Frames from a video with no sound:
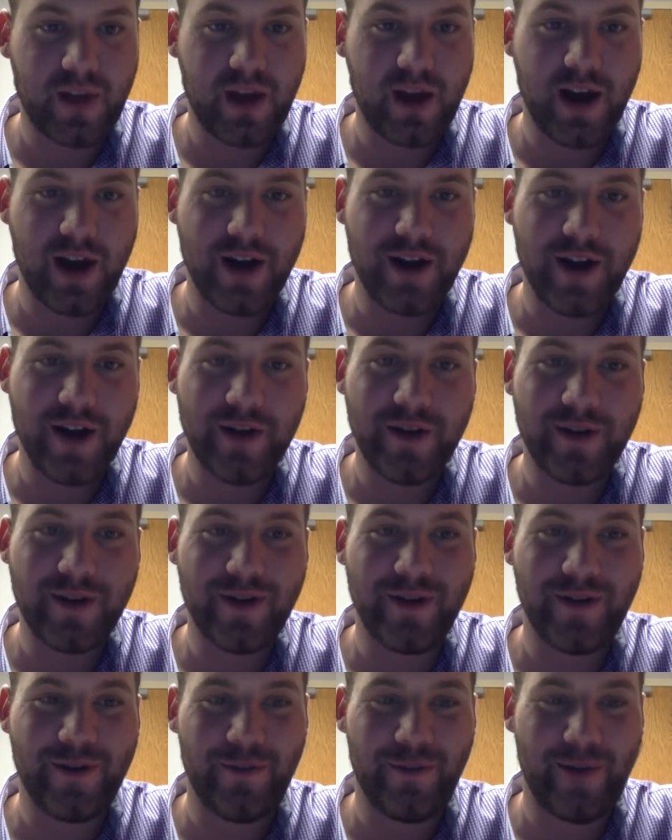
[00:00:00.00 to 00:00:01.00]
Another
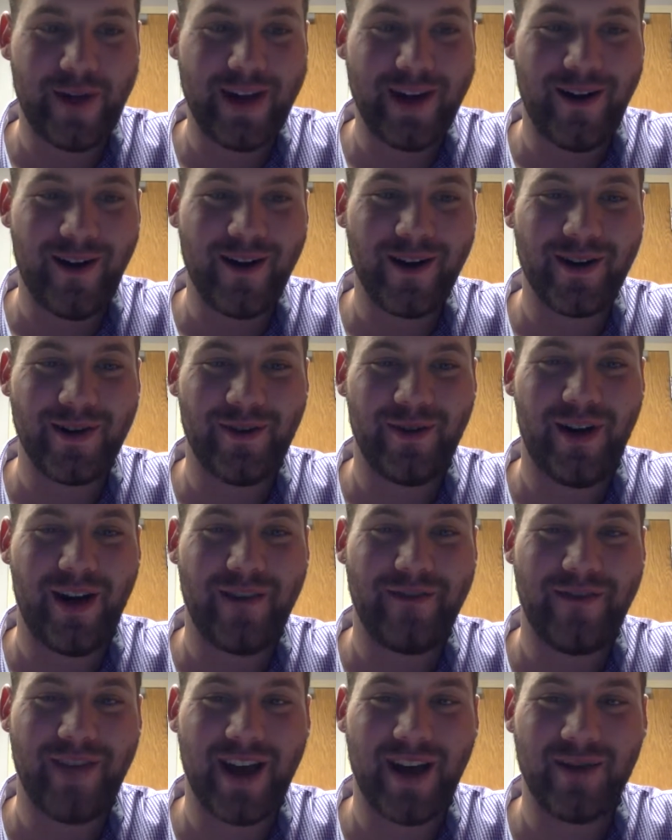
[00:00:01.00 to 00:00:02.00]
great article I
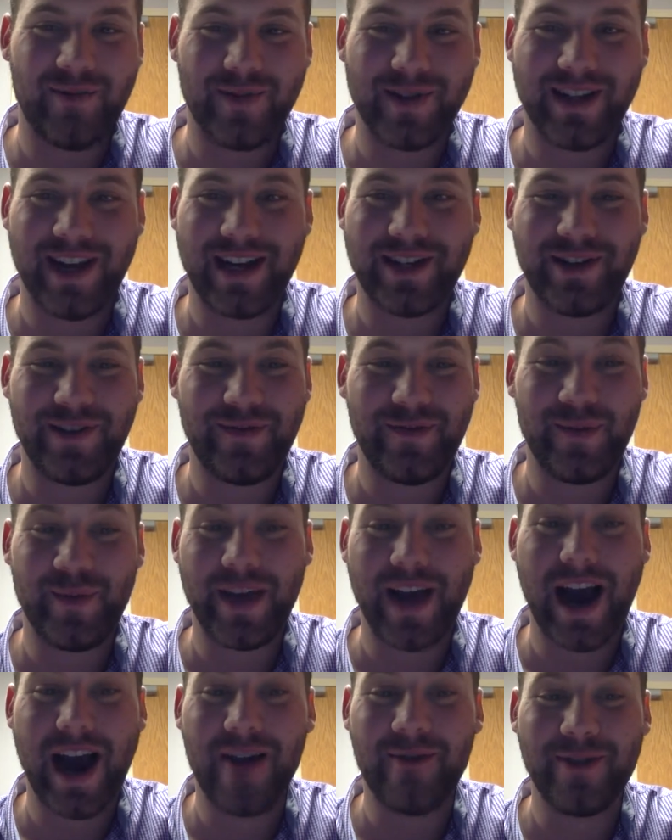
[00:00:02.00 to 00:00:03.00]
found was actually from
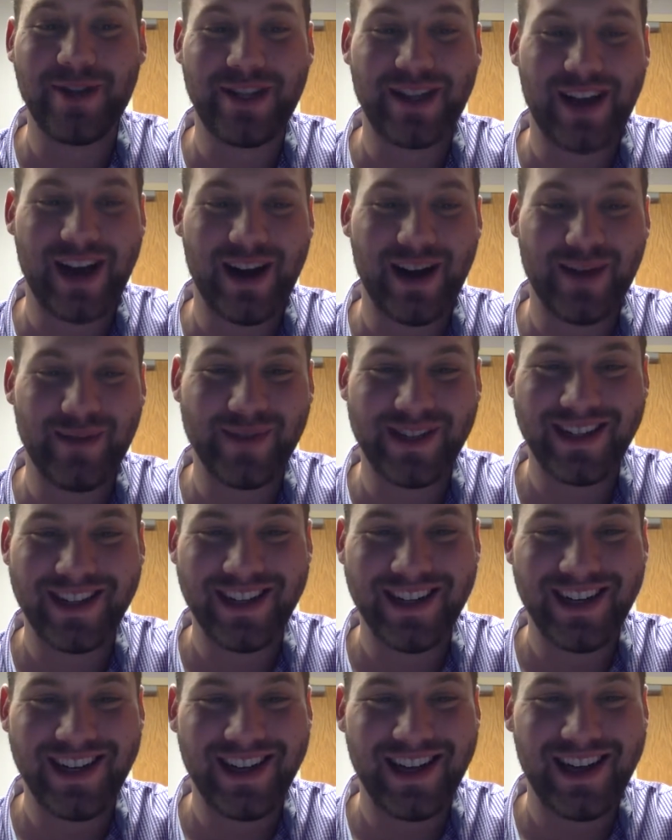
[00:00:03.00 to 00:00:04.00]
the Irish Times,
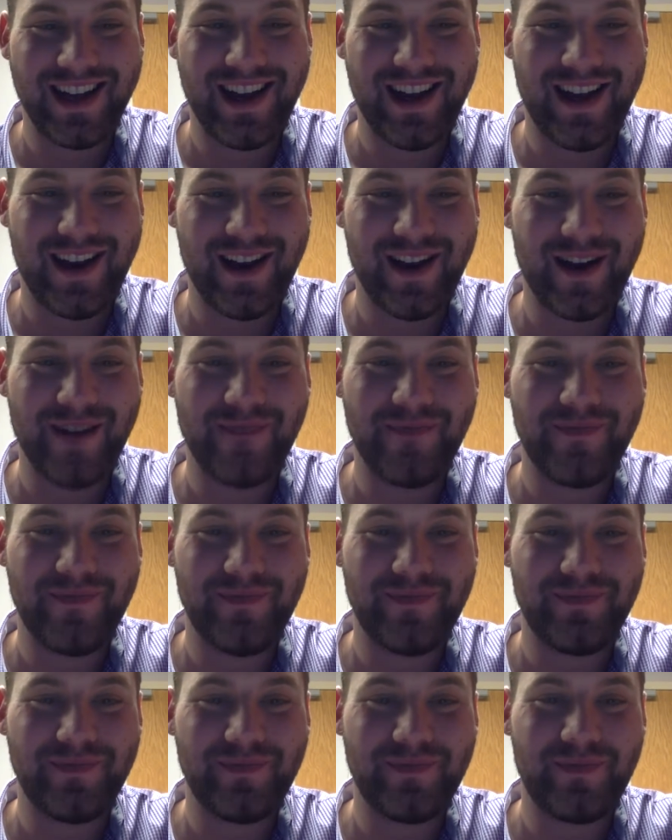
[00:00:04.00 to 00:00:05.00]
and
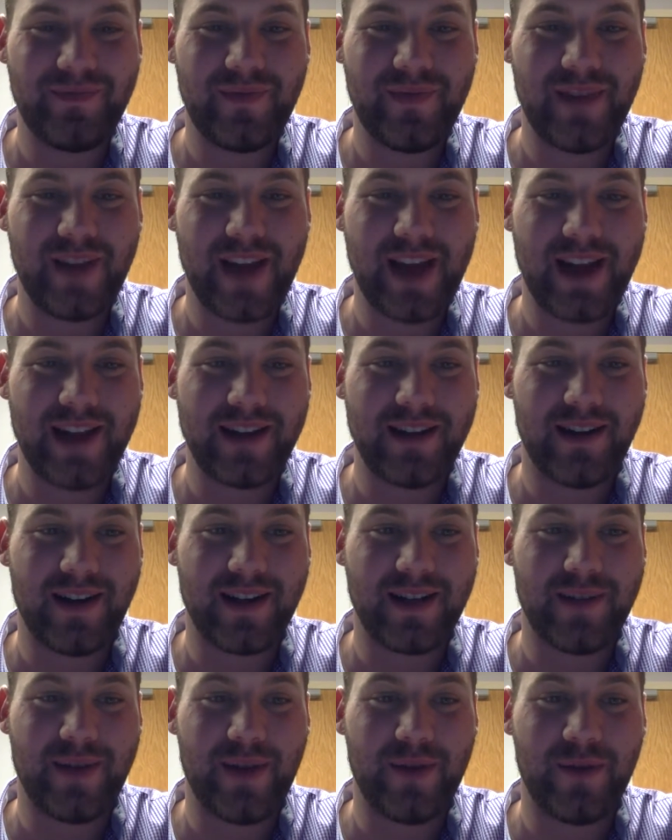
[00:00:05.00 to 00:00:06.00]
it
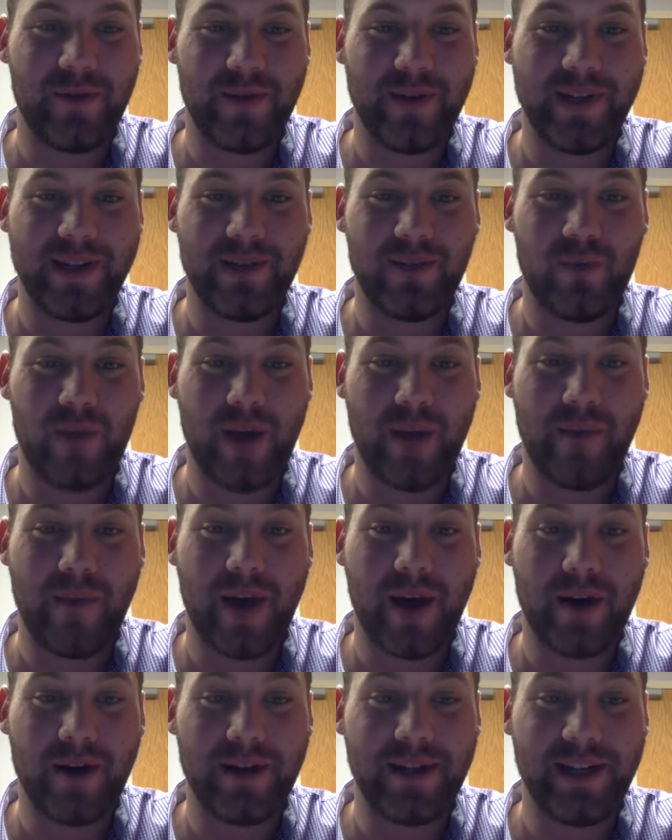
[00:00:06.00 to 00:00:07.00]
talks about the reason why
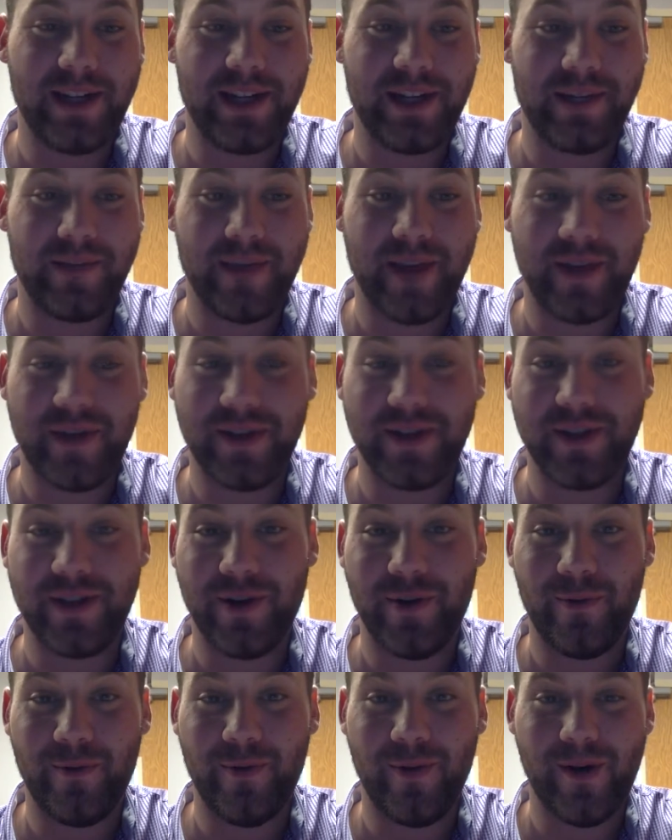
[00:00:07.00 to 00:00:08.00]
modern teaching methods
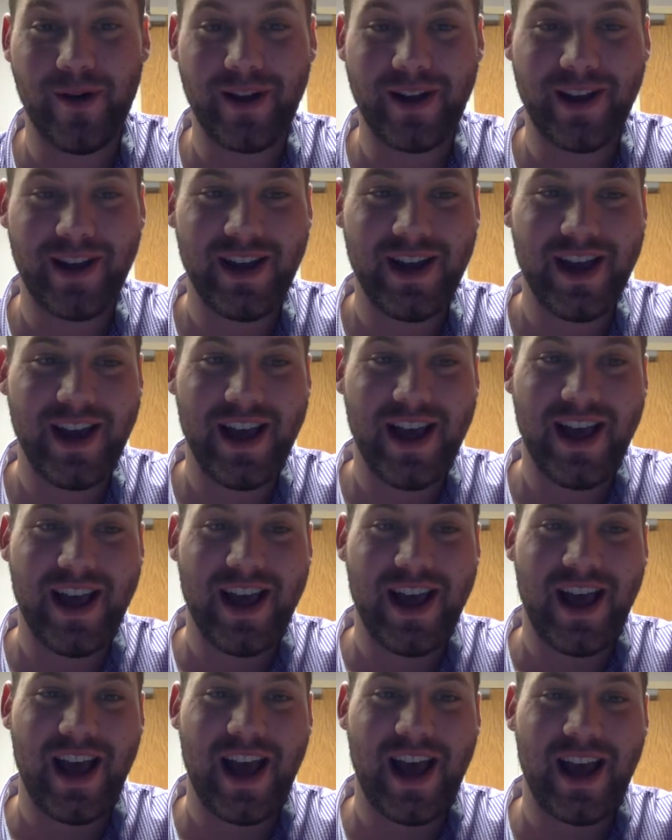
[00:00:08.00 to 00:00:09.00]
don't work.
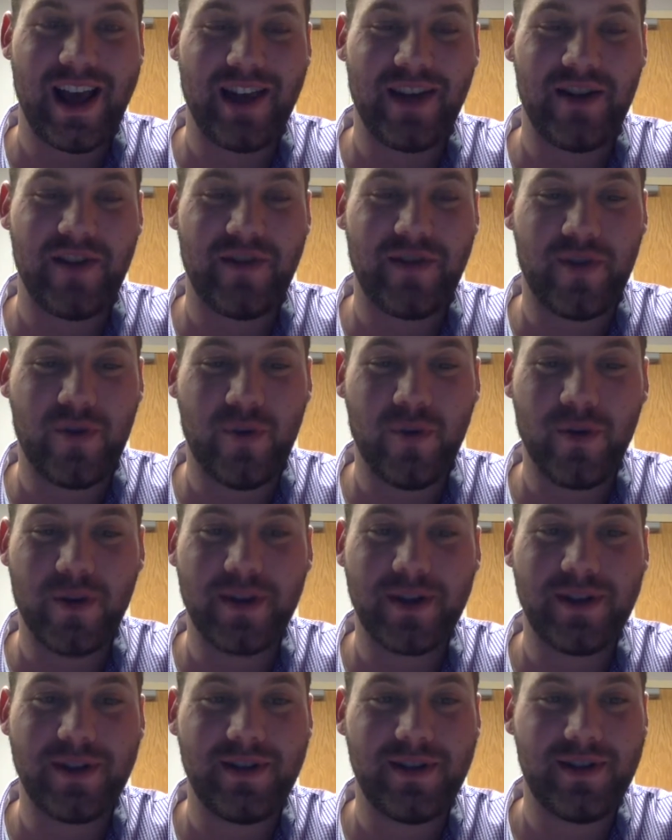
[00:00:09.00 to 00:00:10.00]
And of
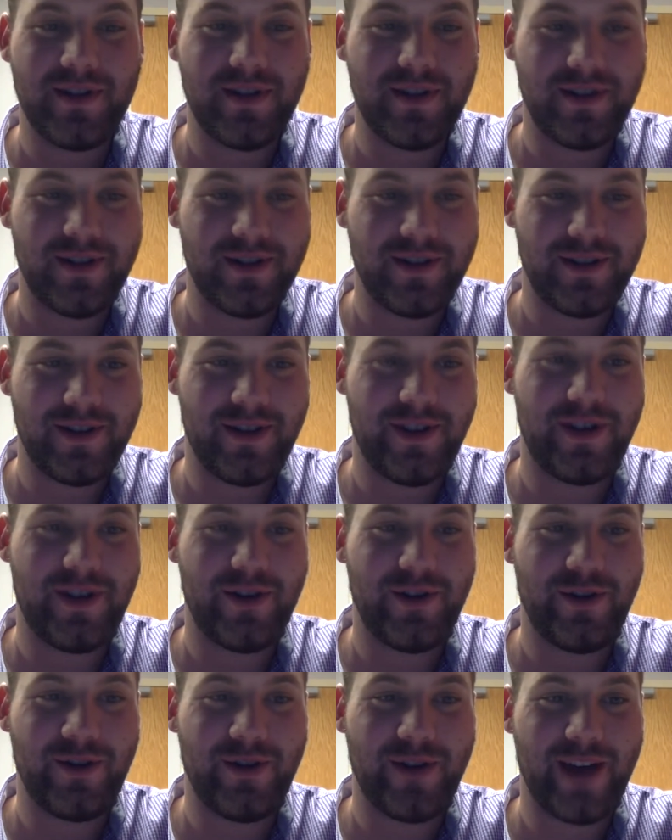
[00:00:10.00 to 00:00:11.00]
course,
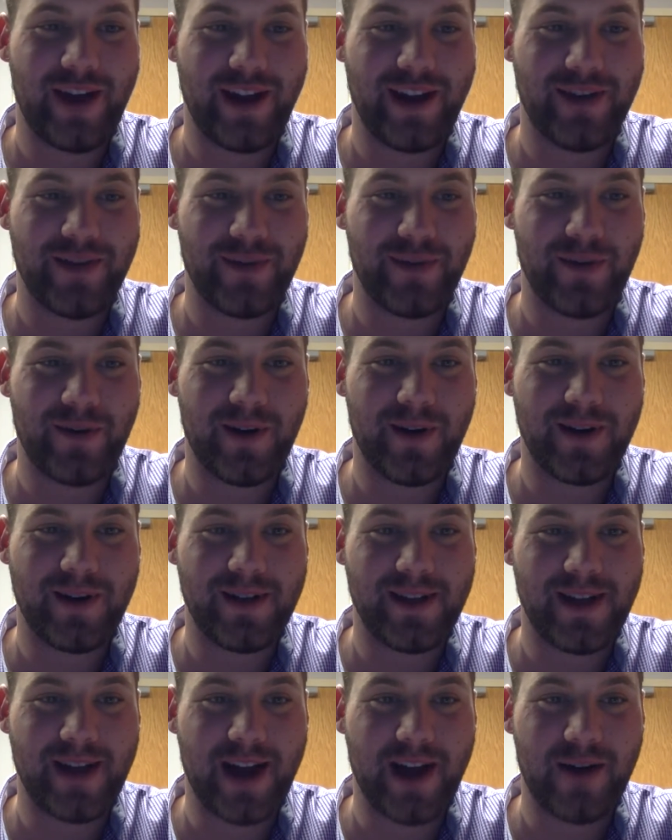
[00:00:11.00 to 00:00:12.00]
you got to give some credit to
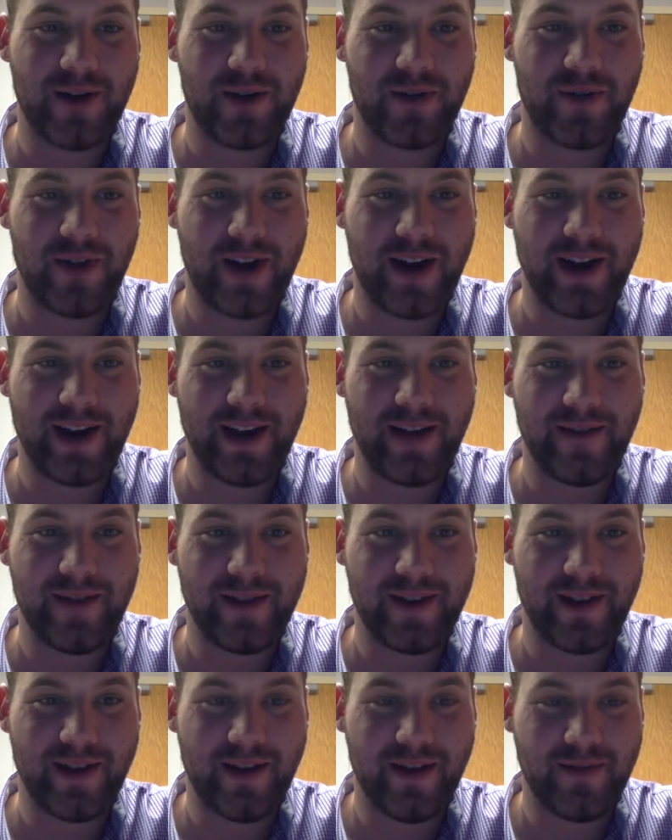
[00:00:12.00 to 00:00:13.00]
the Irish for hating
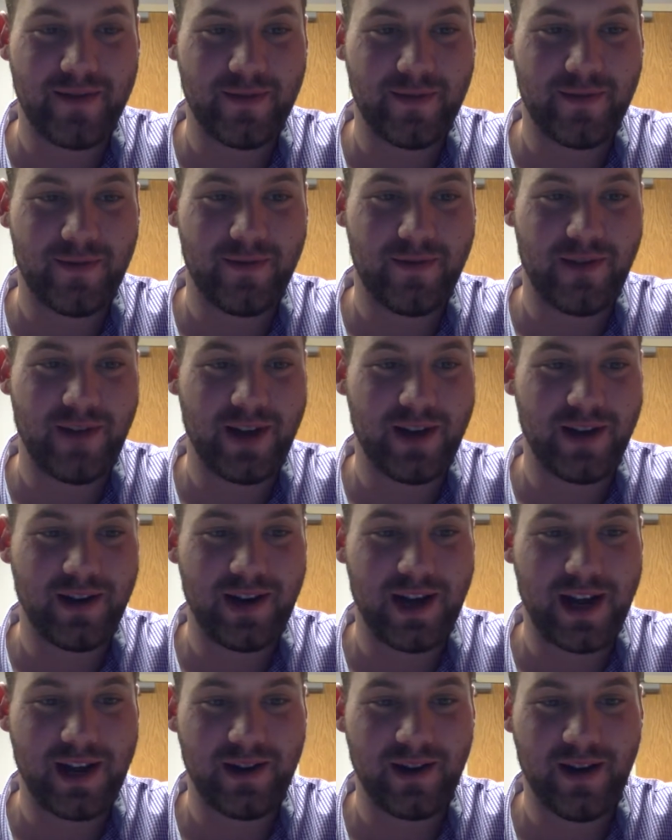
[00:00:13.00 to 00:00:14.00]
everything comfortable
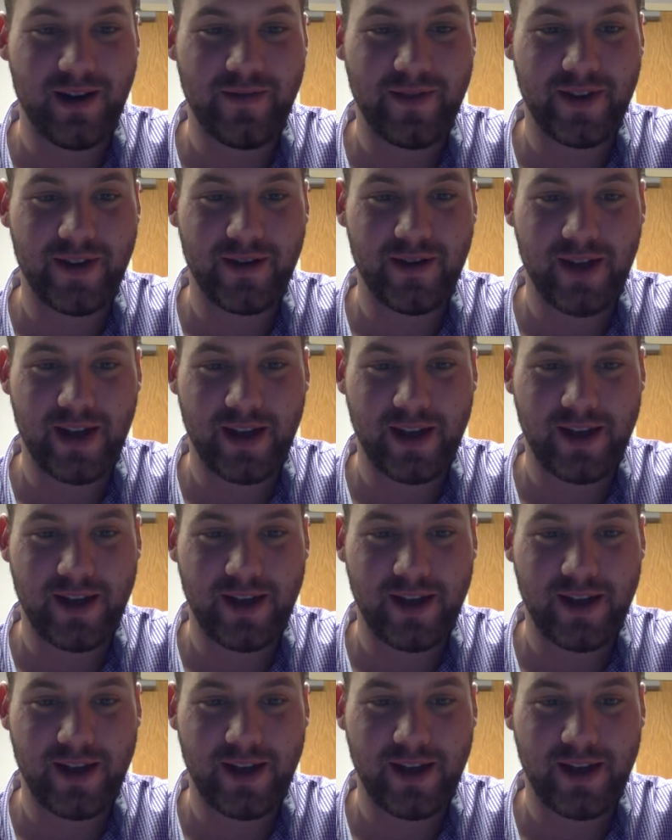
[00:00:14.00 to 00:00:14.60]
and loving,